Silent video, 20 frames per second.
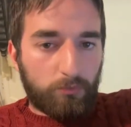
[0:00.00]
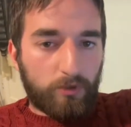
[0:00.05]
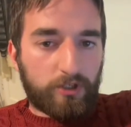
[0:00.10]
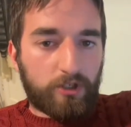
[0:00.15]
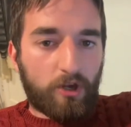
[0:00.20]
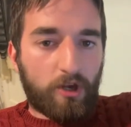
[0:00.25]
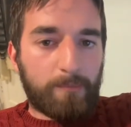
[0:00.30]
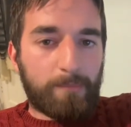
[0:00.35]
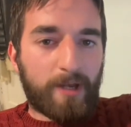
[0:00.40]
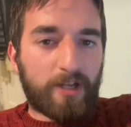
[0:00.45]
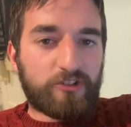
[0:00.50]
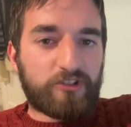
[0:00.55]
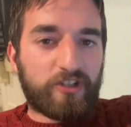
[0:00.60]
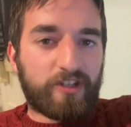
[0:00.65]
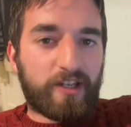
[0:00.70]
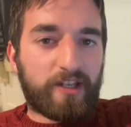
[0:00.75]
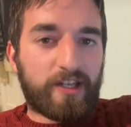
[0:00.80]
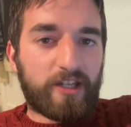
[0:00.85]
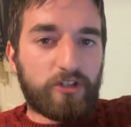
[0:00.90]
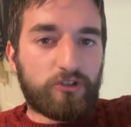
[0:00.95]
We're going back to
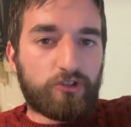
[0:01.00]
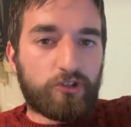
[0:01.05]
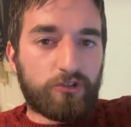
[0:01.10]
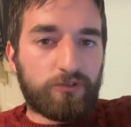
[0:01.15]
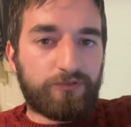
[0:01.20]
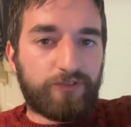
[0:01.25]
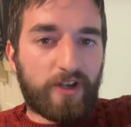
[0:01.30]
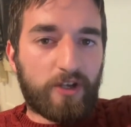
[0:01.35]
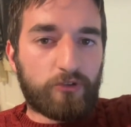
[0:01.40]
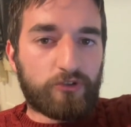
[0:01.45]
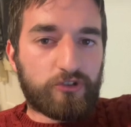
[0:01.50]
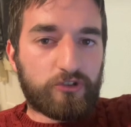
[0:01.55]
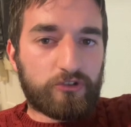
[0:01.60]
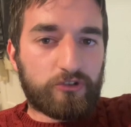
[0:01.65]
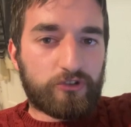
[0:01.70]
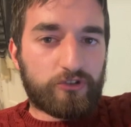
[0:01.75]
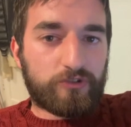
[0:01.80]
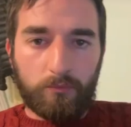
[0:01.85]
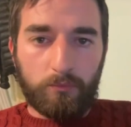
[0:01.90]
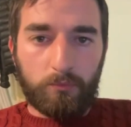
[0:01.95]
the late
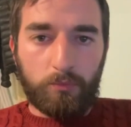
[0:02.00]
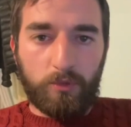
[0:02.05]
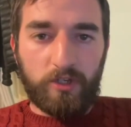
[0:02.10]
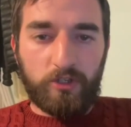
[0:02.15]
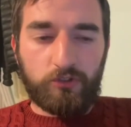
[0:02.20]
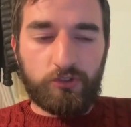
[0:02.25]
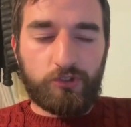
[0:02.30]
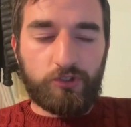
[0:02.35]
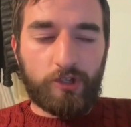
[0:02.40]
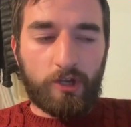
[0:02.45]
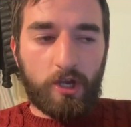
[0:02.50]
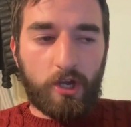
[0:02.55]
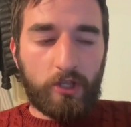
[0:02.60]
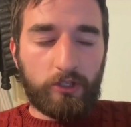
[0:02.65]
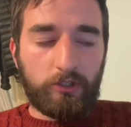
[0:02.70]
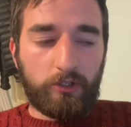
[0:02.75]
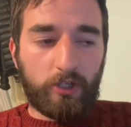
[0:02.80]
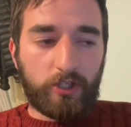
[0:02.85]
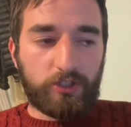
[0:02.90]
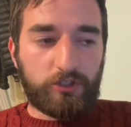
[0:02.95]
2000s, which,
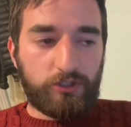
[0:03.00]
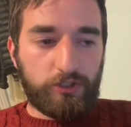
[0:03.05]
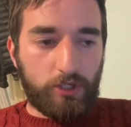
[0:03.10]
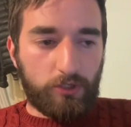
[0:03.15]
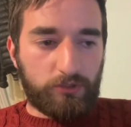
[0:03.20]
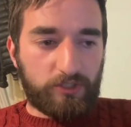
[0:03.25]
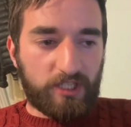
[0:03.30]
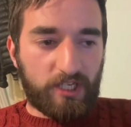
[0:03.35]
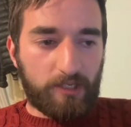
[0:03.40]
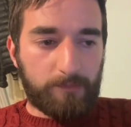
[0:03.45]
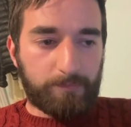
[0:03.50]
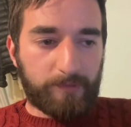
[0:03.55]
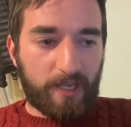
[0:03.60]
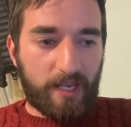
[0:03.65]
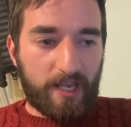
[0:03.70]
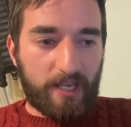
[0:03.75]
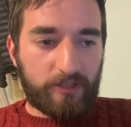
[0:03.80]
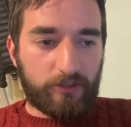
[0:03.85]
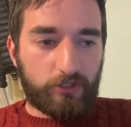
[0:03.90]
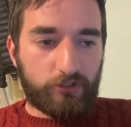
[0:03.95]
unlike UKIP
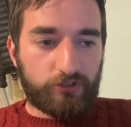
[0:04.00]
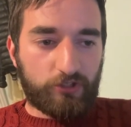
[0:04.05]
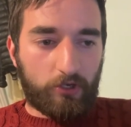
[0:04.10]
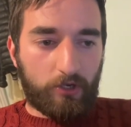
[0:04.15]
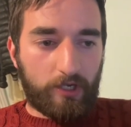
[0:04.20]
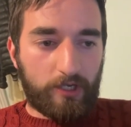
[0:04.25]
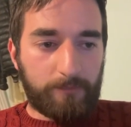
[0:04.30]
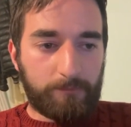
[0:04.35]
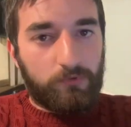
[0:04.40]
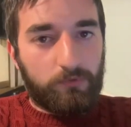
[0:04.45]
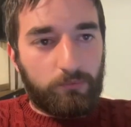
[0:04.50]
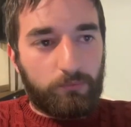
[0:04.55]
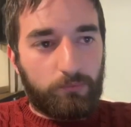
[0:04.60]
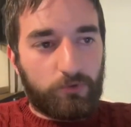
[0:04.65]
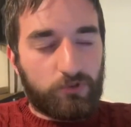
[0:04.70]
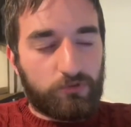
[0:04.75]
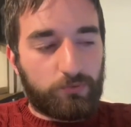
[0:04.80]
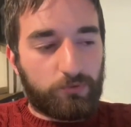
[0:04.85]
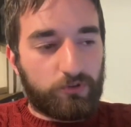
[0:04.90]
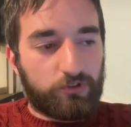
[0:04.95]
at the time,
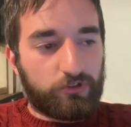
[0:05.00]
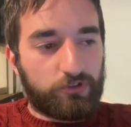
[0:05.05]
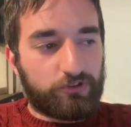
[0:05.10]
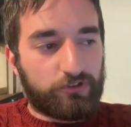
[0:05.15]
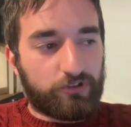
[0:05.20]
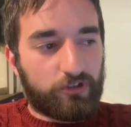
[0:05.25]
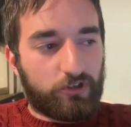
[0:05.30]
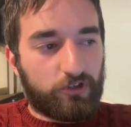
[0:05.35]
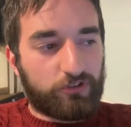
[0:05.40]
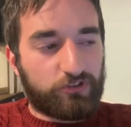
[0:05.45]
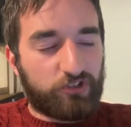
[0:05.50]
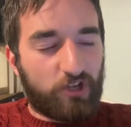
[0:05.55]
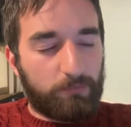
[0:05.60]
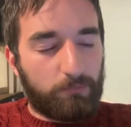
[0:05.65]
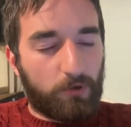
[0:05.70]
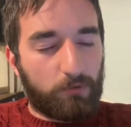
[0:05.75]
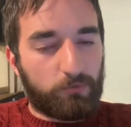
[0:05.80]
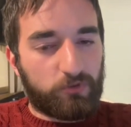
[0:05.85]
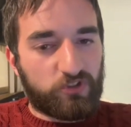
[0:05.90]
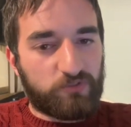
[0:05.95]
which was a
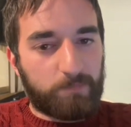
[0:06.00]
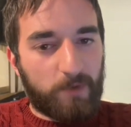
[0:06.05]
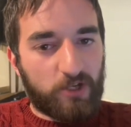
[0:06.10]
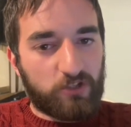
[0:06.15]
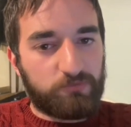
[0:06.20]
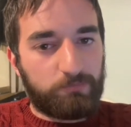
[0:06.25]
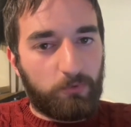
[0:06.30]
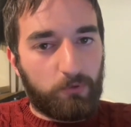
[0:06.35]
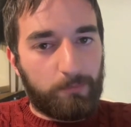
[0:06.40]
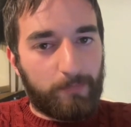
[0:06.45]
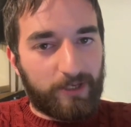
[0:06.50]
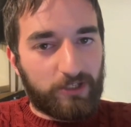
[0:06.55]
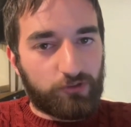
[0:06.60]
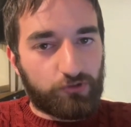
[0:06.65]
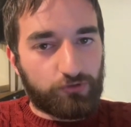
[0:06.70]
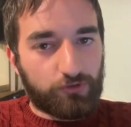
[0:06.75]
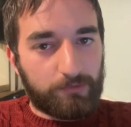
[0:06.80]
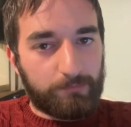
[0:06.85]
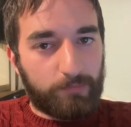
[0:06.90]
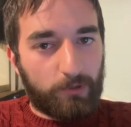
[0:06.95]
somewhat respectable
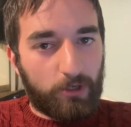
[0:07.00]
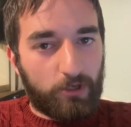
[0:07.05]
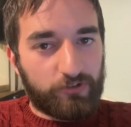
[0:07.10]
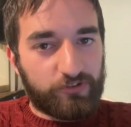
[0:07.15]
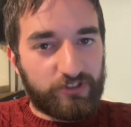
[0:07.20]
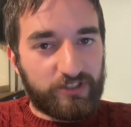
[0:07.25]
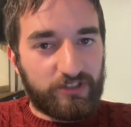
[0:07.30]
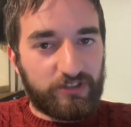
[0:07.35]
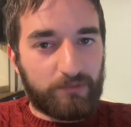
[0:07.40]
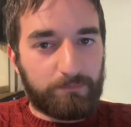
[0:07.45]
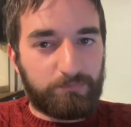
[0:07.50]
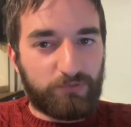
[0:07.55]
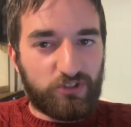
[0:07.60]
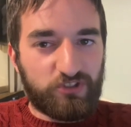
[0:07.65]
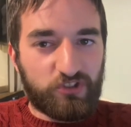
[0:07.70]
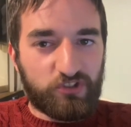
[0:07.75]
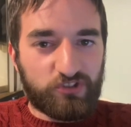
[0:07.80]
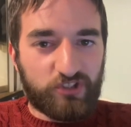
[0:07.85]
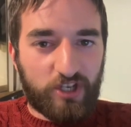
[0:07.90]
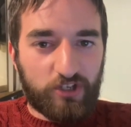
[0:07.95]
mainstream party, the
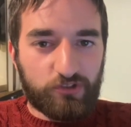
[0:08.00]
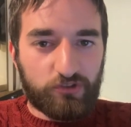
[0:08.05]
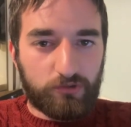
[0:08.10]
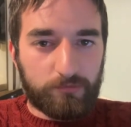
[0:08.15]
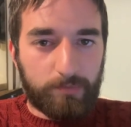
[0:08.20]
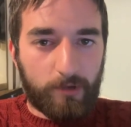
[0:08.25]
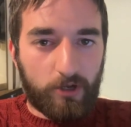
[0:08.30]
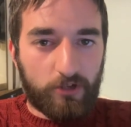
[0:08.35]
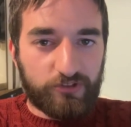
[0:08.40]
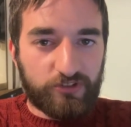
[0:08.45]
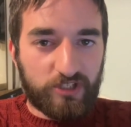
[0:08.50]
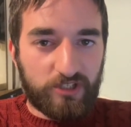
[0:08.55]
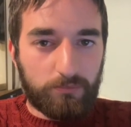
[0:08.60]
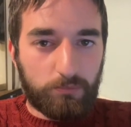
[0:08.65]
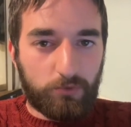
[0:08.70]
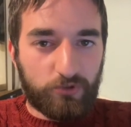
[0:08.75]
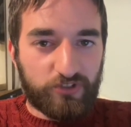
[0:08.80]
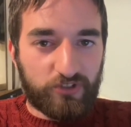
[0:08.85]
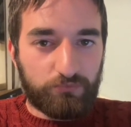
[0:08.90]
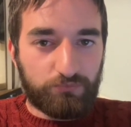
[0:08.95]
British National Party
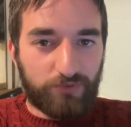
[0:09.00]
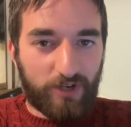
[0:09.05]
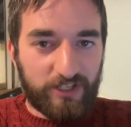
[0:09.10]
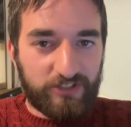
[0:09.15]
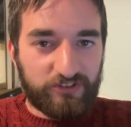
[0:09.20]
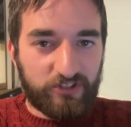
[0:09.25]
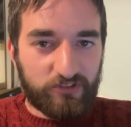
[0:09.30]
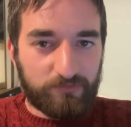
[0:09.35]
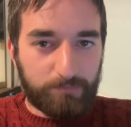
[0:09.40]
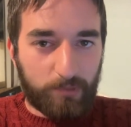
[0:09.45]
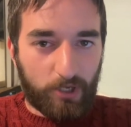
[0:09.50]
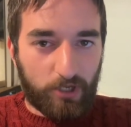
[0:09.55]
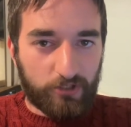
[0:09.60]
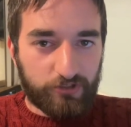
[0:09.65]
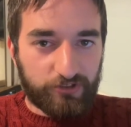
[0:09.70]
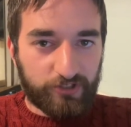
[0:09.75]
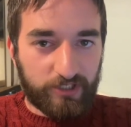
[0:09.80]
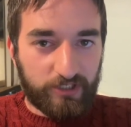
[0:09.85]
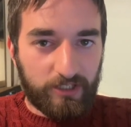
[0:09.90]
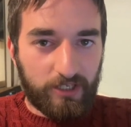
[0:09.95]
was a racist
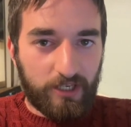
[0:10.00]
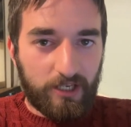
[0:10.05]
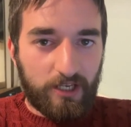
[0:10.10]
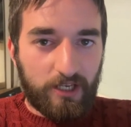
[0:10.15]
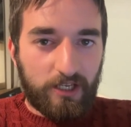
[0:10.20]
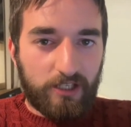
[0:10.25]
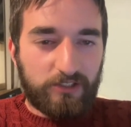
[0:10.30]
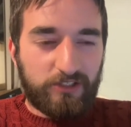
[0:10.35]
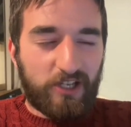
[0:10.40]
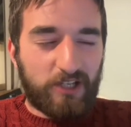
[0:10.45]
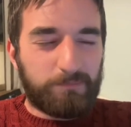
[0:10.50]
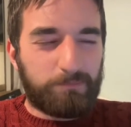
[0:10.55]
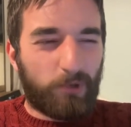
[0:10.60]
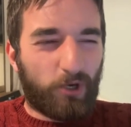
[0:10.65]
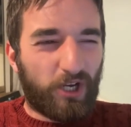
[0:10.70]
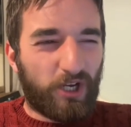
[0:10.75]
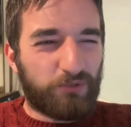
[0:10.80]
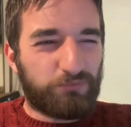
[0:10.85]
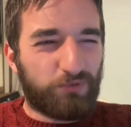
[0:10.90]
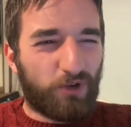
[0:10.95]
party led
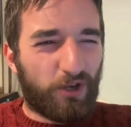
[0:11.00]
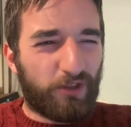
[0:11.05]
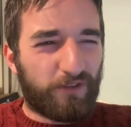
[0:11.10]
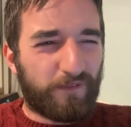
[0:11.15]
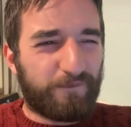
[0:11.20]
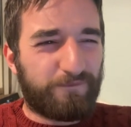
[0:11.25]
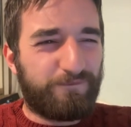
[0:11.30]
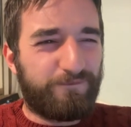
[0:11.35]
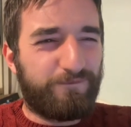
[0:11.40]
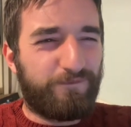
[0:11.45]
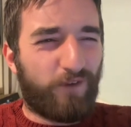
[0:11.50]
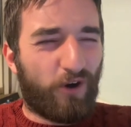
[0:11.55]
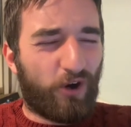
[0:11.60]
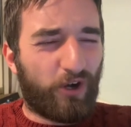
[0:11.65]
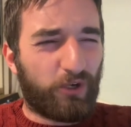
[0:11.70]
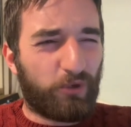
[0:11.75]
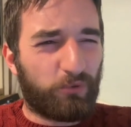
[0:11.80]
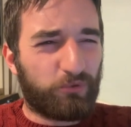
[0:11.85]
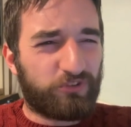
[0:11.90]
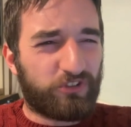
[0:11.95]
by a rather
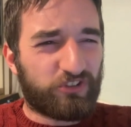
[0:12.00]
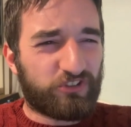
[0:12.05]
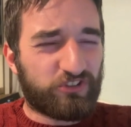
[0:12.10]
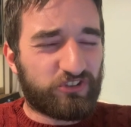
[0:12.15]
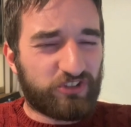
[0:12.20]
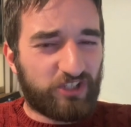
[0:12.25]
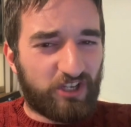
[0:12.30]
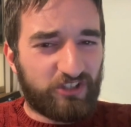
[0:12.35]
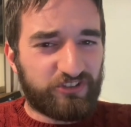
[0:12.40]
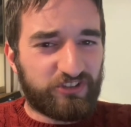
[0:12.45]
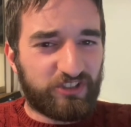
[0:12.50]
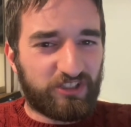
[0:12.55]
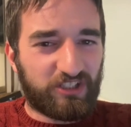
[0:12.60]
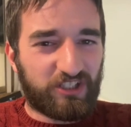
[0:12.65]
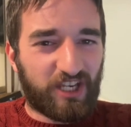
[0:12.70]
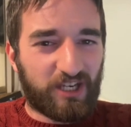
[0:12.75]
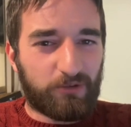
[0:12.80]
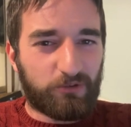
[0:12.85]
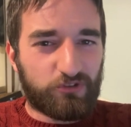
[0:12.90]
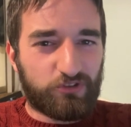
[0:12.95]
vile, disgusting
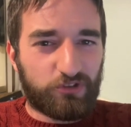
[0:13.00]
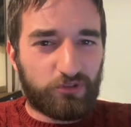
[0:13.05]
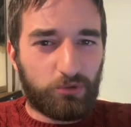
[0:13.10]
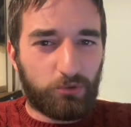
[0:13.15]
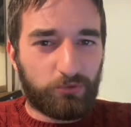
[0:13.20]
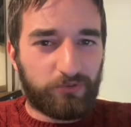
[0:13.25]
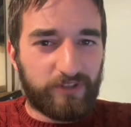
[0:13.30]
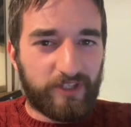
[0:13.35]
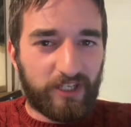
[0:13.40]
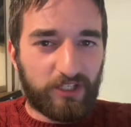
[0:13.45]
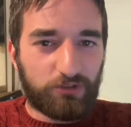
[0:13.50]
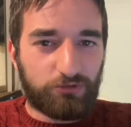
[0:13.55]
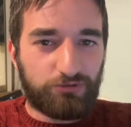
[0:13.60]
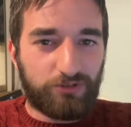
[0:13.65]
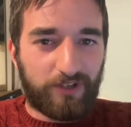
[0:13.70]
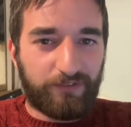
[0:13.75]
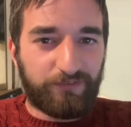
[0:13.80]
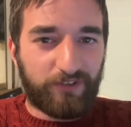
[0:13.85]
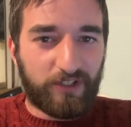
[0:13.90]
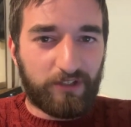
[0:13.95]
character called Nick
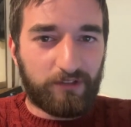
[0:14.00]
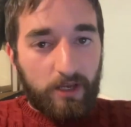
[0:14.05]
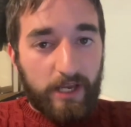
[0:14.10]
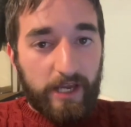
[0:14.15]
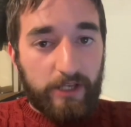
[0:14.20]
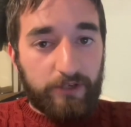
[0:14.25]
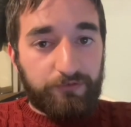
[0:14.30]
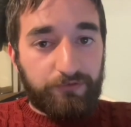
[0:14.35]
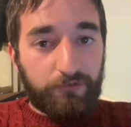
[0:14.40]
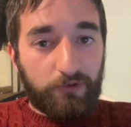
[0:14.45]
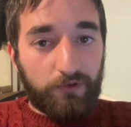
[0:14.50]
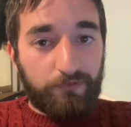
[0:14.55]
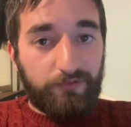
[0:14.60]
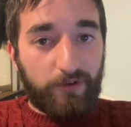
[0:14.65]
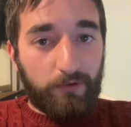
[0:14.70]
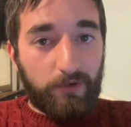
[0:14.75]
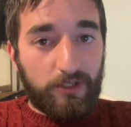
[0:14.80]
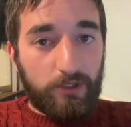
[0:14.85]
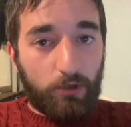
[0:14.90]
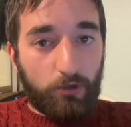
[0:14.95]
Griffin. And for a
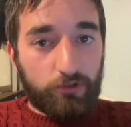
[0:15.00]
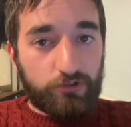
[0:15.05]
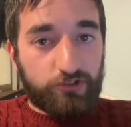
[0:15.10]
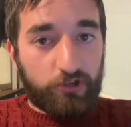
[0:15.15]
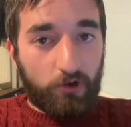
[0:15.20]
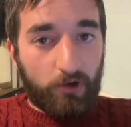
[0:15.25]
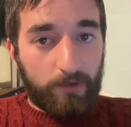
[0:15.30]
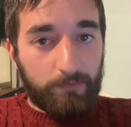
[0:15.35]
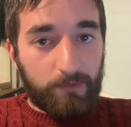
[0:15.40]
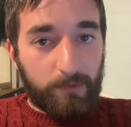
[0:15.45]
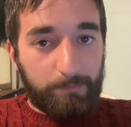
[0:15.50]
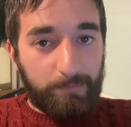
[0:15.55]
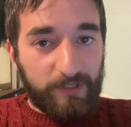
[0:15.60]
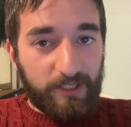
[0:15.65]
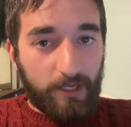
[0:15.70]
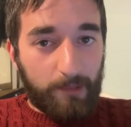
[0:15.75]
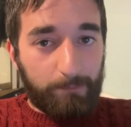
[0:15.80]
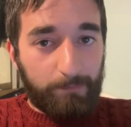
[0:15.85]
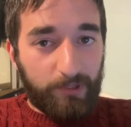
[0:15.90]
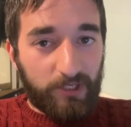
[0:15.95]
very long time, the
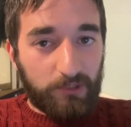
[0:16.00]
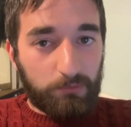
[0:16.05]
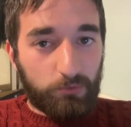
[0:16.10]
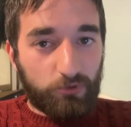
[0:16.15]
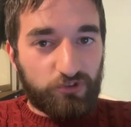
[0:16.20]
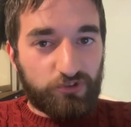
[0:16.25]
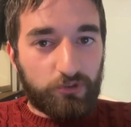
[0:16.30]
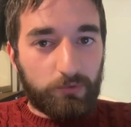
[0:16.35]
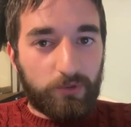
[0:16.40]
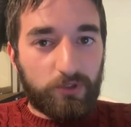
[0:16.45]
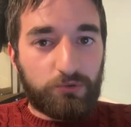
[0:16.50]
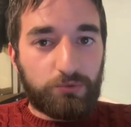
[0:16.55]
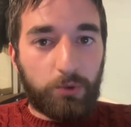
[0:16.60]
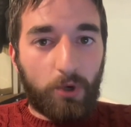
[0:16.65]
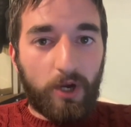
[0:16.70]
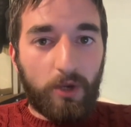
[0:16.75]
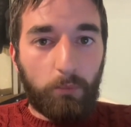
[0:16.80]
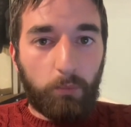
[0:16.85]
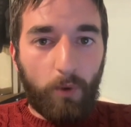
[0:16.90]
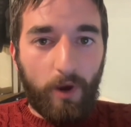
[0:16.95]
BNP was doing
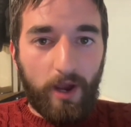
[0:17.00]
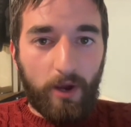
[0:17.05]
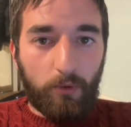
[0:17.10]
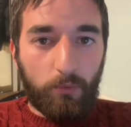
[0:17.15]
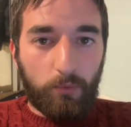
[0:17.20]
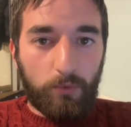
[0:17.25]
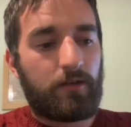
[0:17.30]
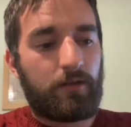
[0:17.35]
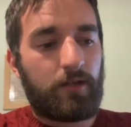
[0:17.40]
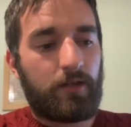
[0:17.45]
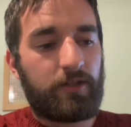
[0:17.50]
quite well.